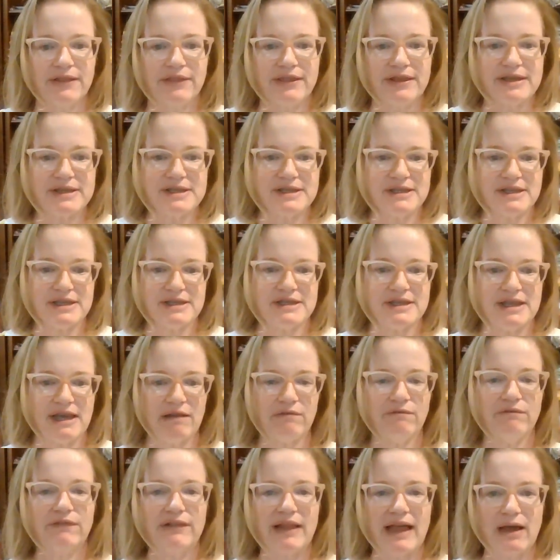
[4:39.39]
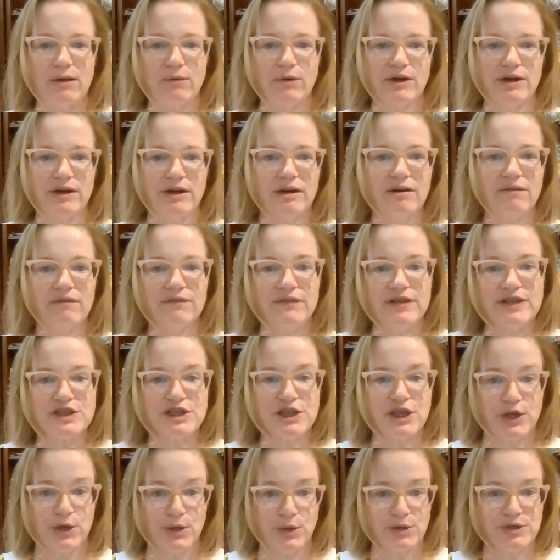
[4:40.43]
this sunflower
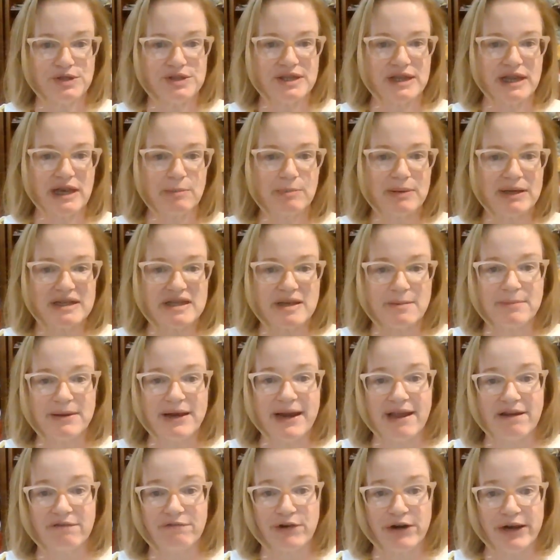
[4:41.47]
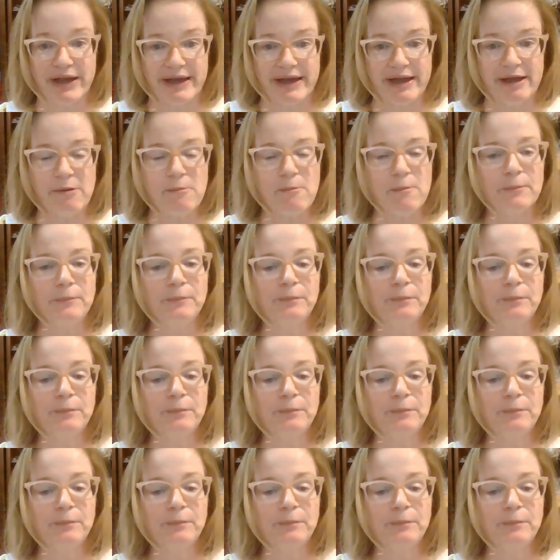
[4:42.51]
viscose that I picked up in Africa.